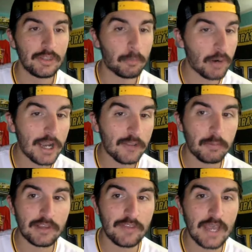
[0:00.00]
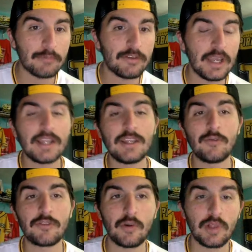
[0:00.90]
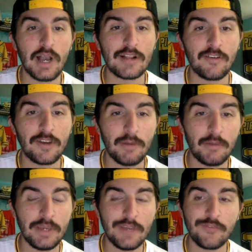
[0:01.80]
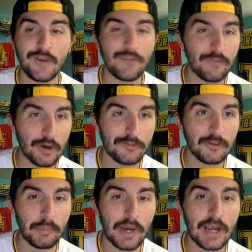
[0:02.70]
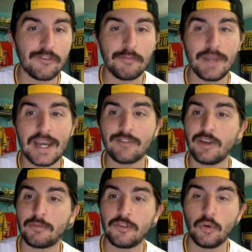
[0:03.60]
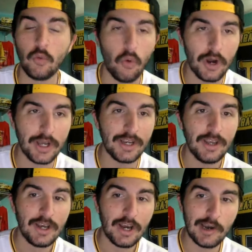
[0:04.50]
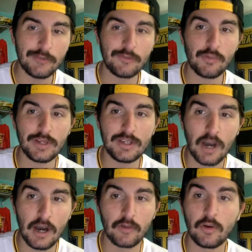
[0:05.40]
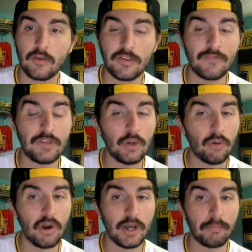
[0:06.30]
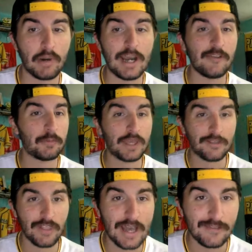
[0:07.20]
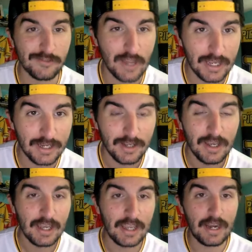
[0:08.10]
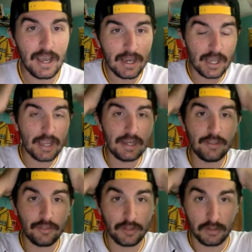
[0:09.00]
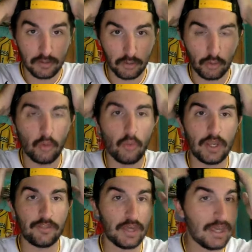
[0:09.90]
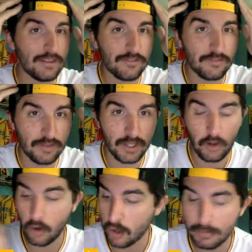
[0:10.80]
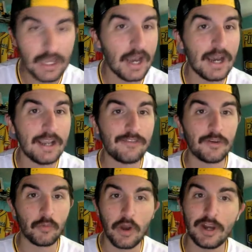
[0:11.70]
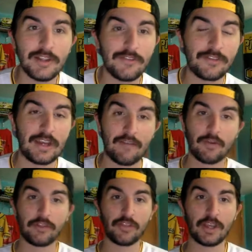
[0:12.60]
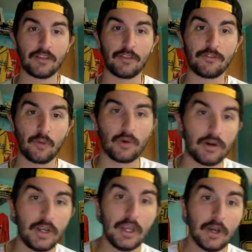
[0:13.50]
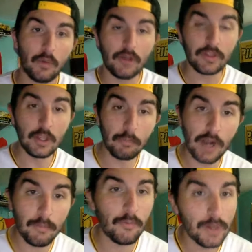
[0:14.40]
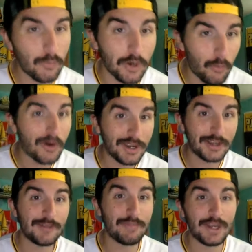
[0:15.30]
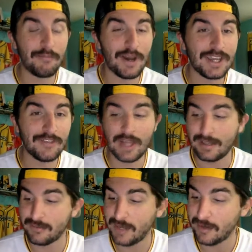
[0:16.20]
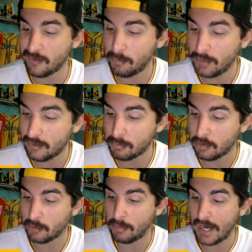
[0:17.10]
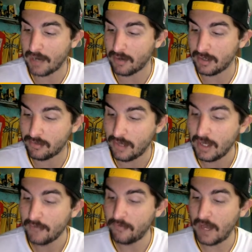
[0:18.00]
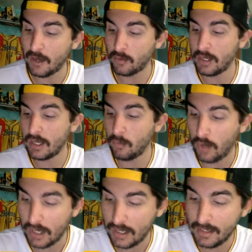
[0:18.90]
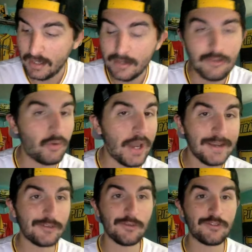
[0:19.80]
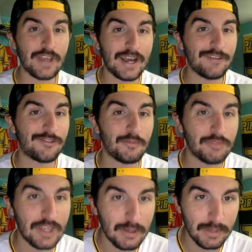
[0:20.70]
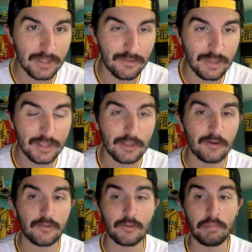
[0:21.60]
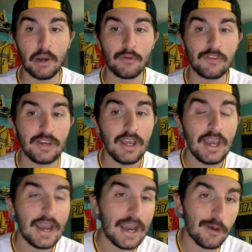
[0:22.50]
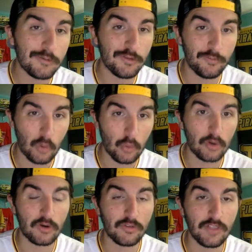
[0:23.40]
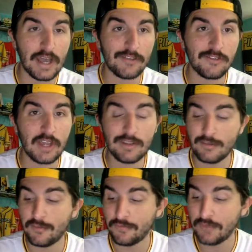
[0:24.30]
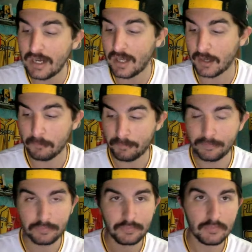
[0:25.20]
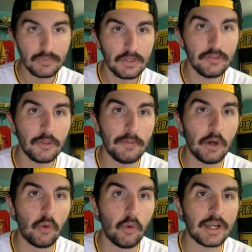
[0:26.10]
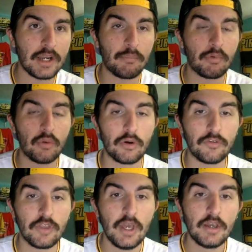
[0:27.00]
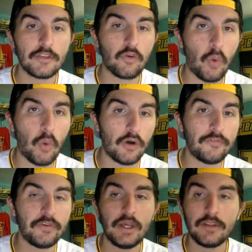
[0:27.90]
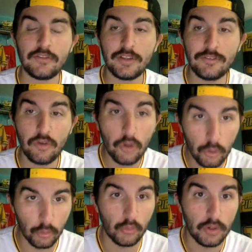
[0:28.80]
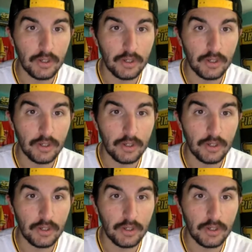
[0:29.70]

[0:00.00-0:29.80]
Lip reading: the Prize Picks app today and use code LOCKEDONMLB for a first deposit match up to $100. And if you were on Prize Picks last night and had anything to do with hits and RBIs and runs and everything of the sort, well, then you probably would have won a good bit of money last night as the Pittsburgh Pirates found a way to exorcise some demons in their supposed House of Horrors last night, defeating the Milwaukee Brewers 12-2